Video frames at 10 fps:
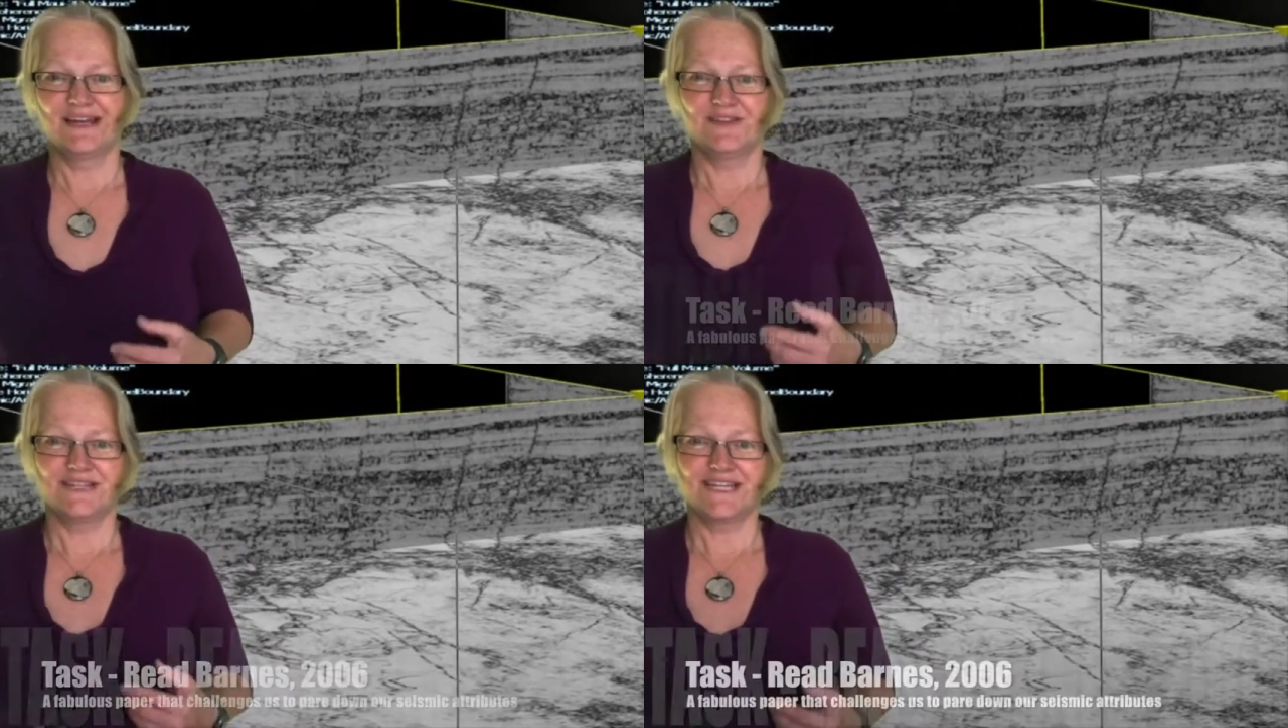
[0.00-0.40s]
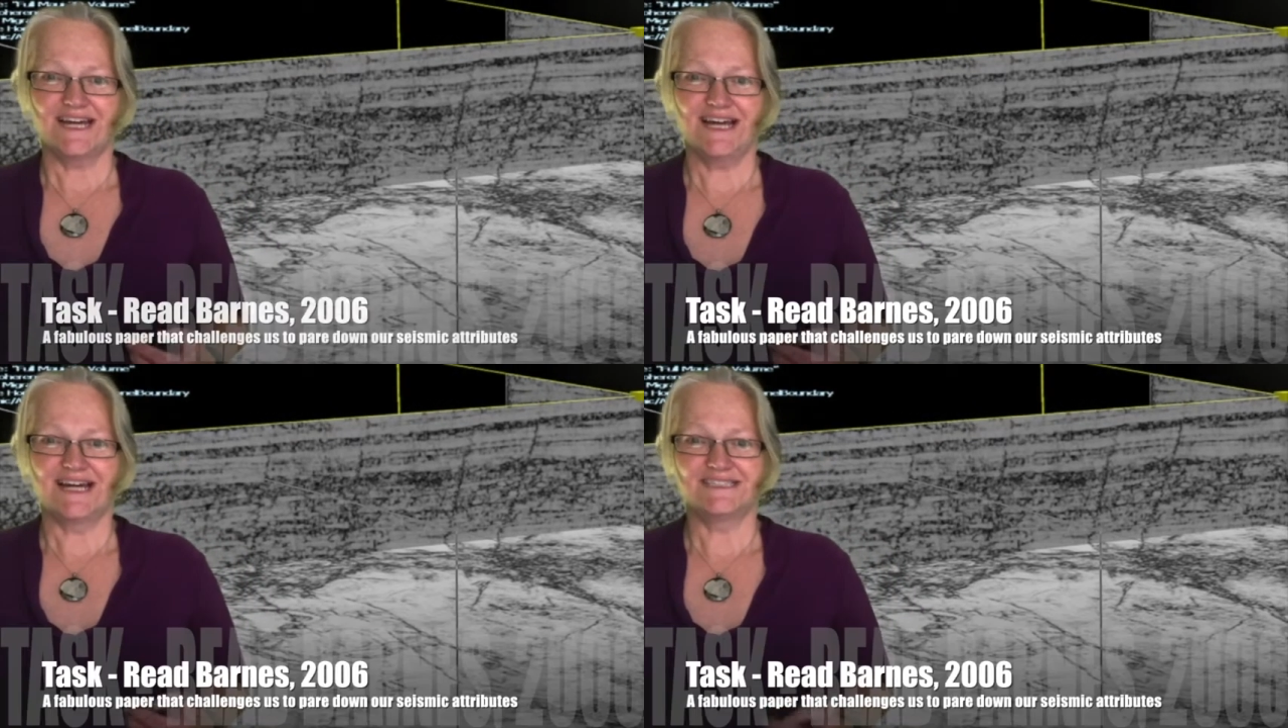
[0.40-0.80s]
The
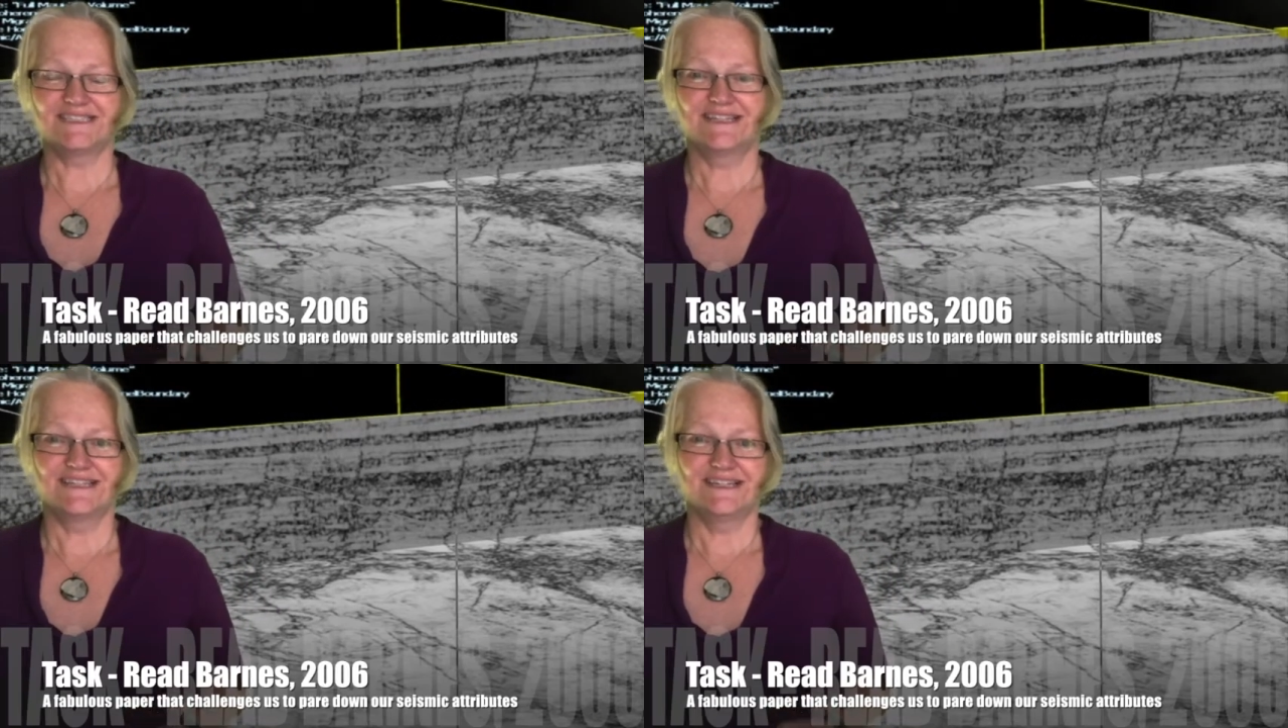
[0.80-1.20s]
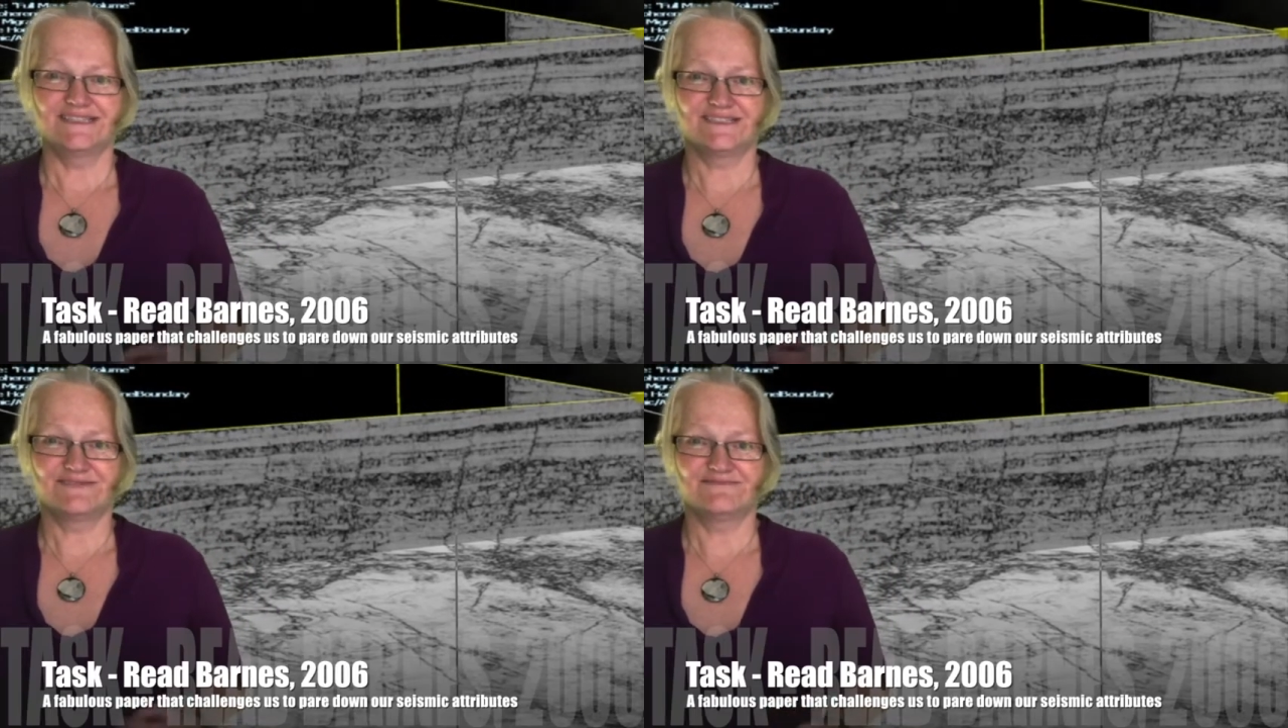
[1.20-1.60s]
task
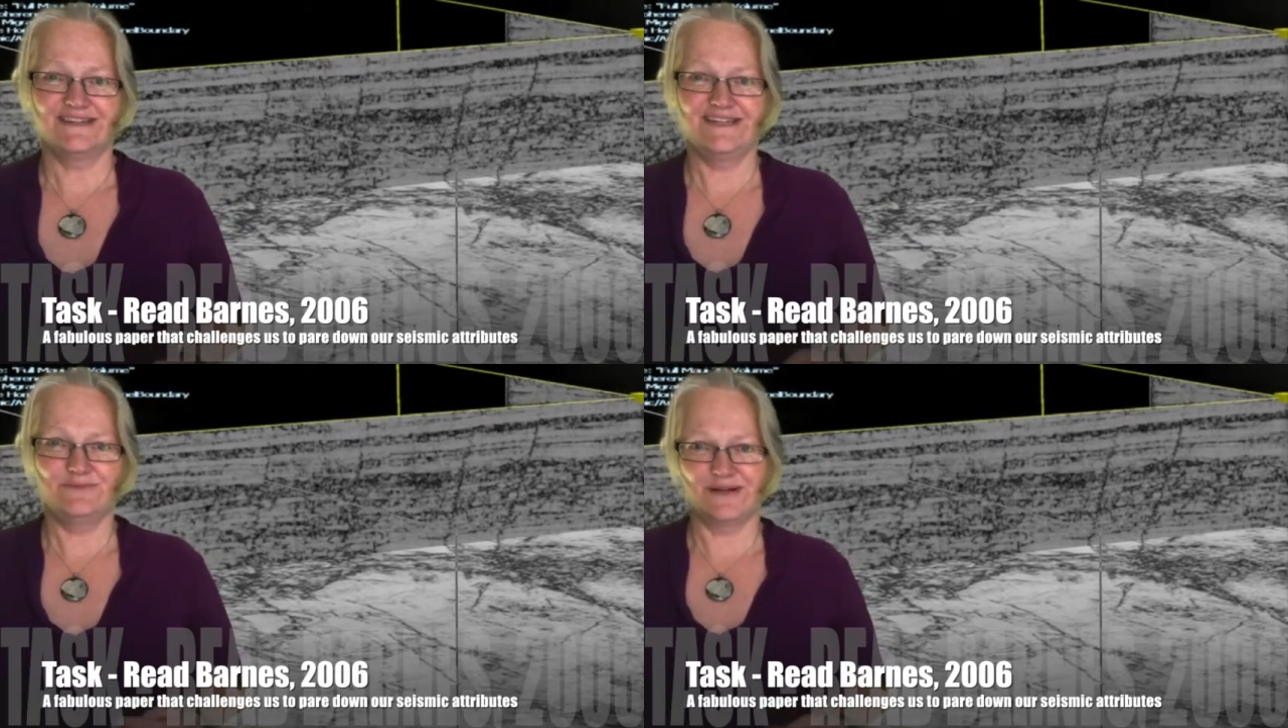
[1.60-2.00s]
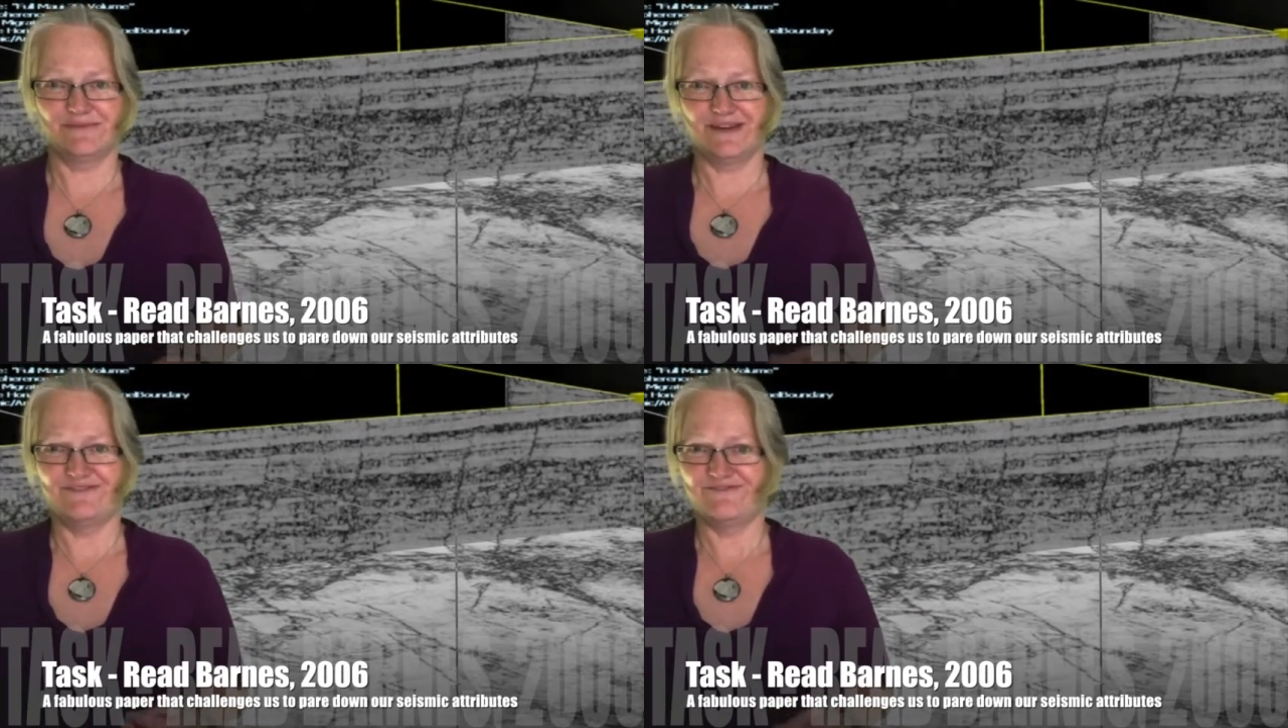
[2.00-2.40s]
is to read one of
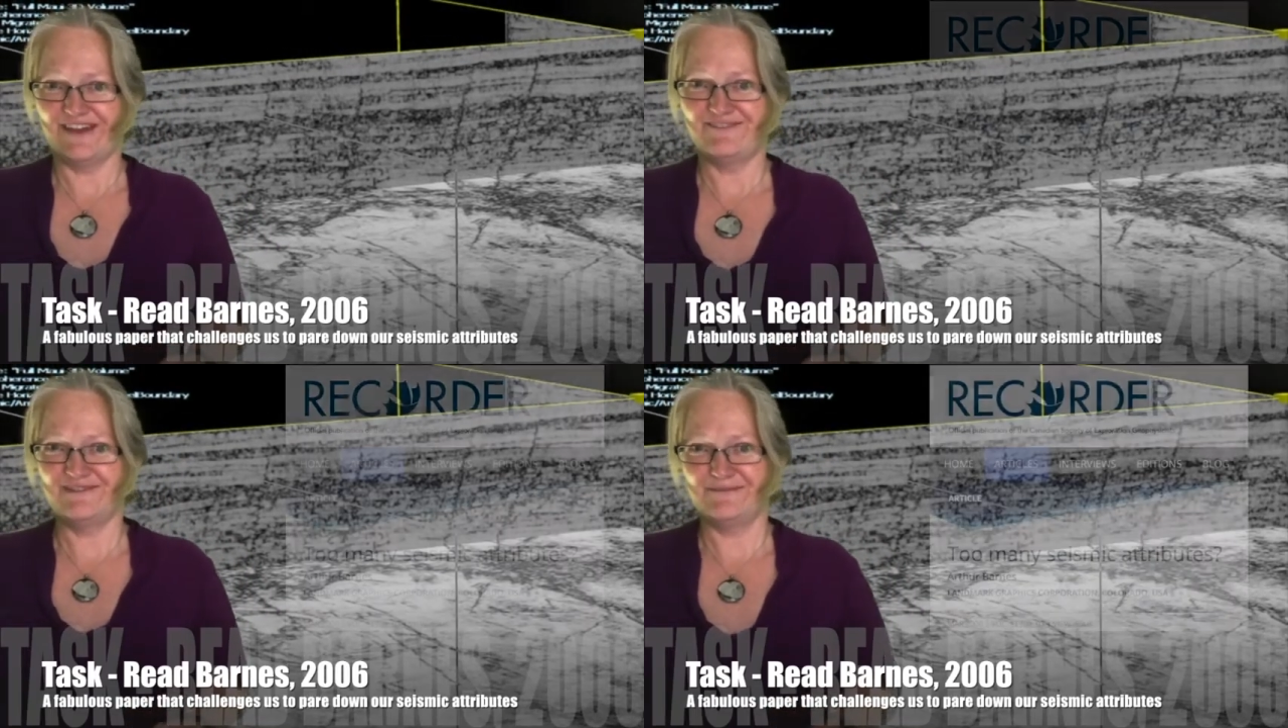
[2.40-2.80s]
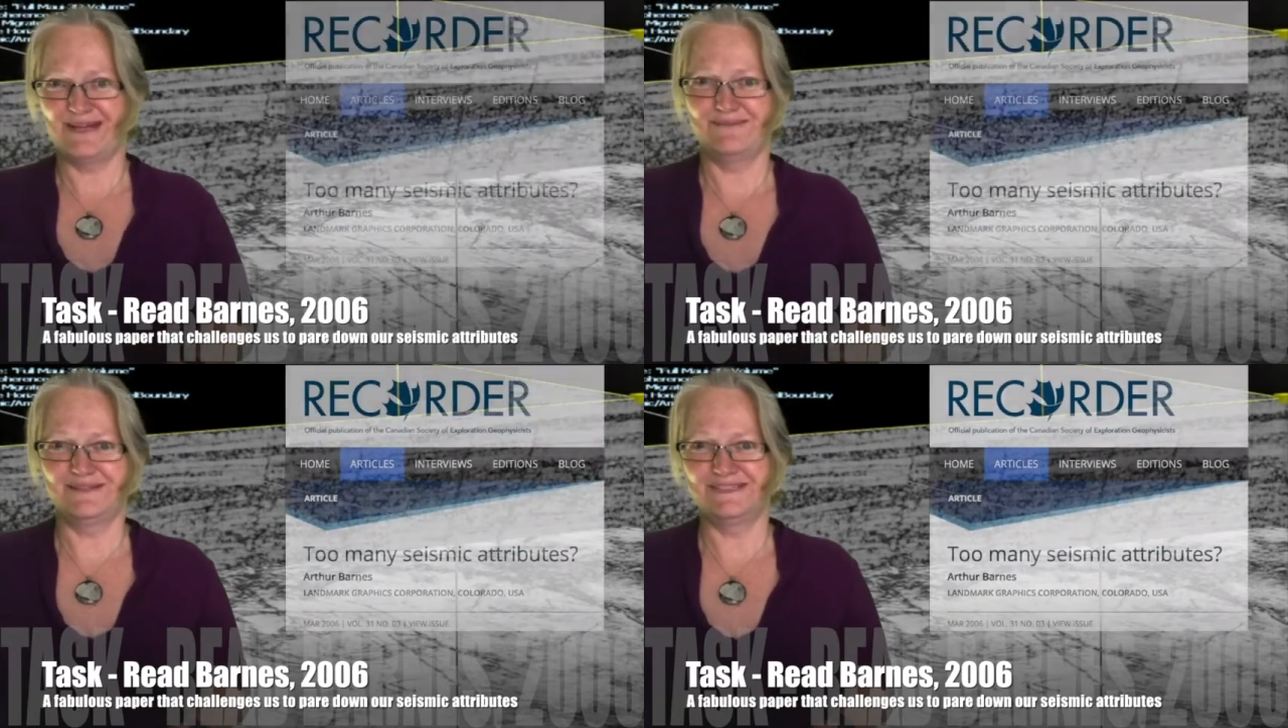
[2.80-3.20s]
my favorite
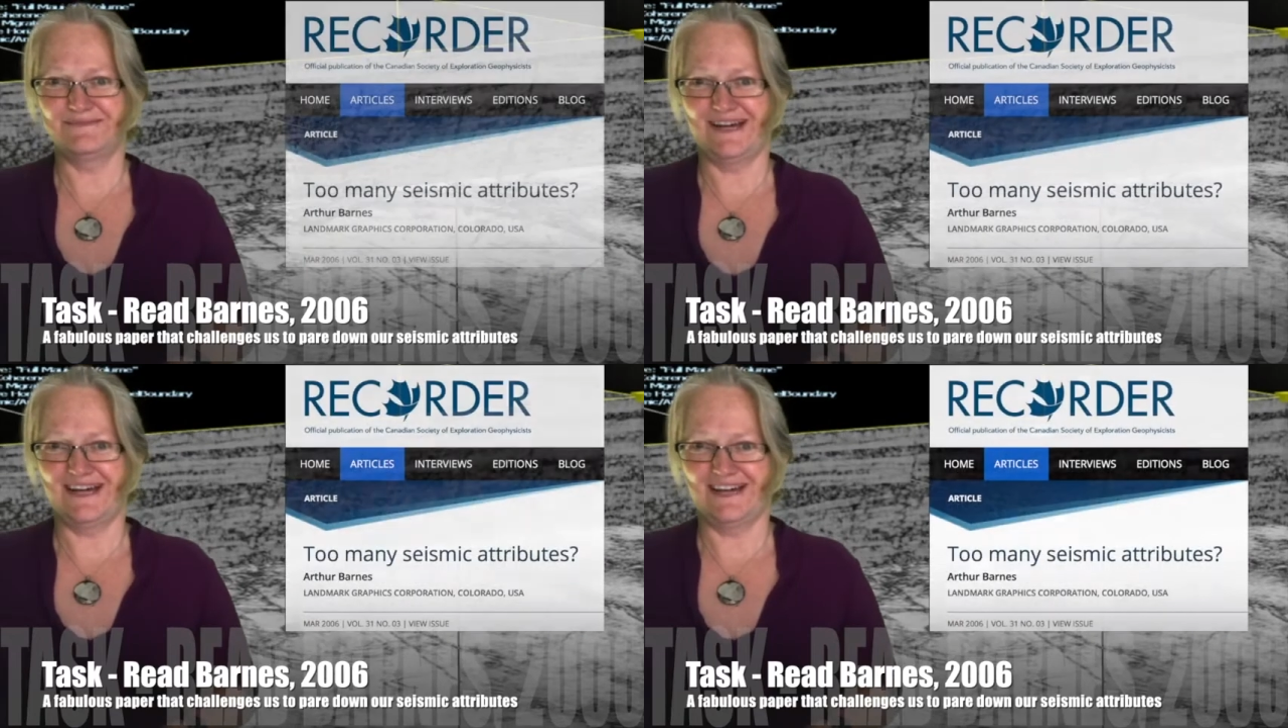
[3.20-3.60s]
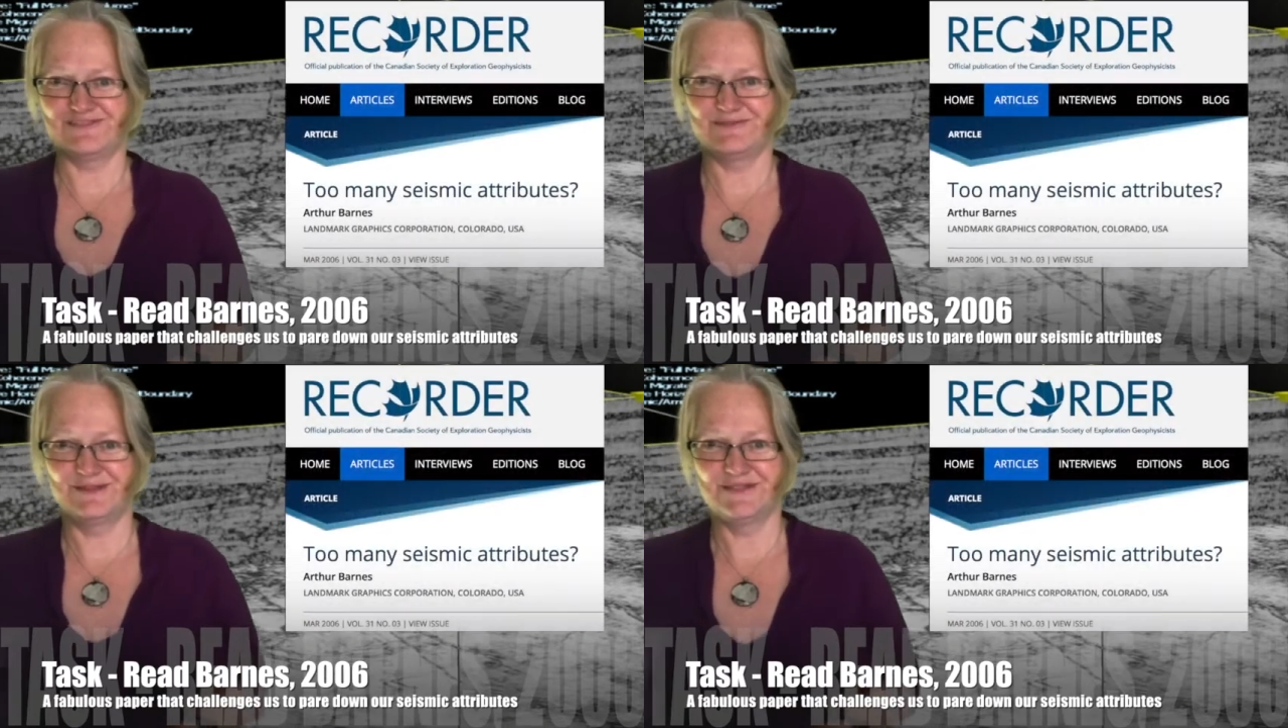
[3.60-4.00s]
papers about
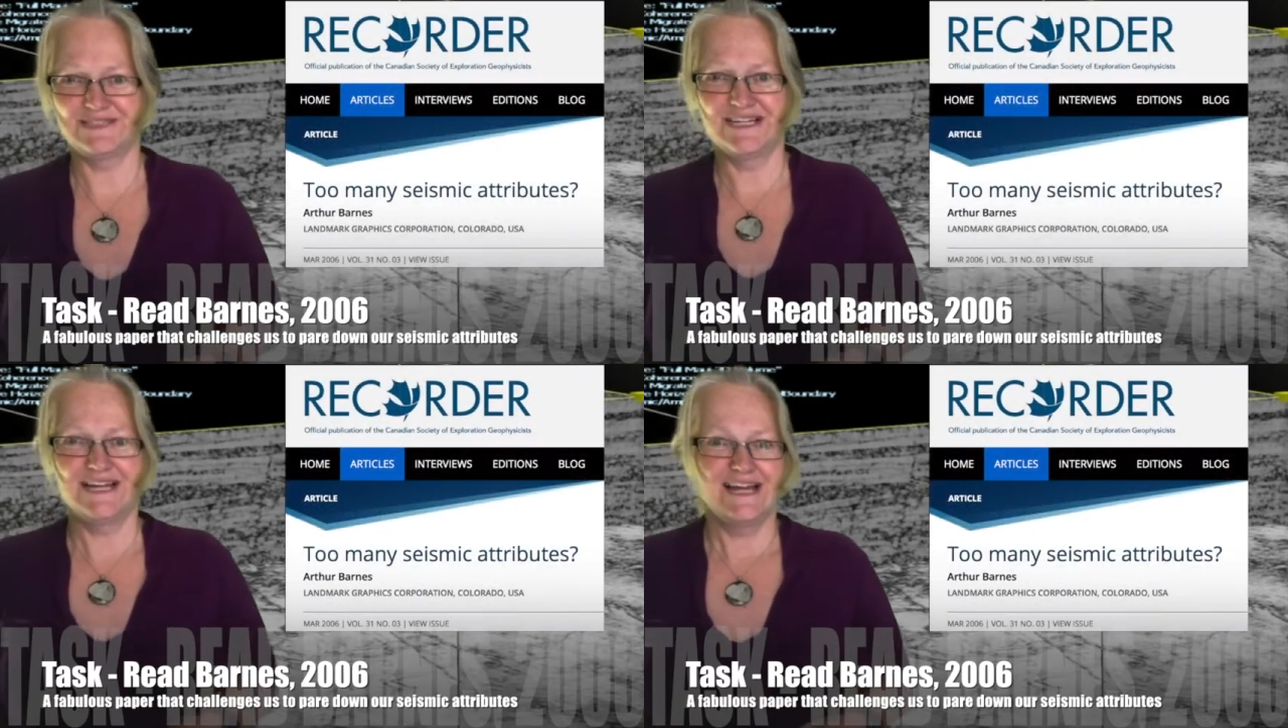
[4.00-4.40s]
attributes,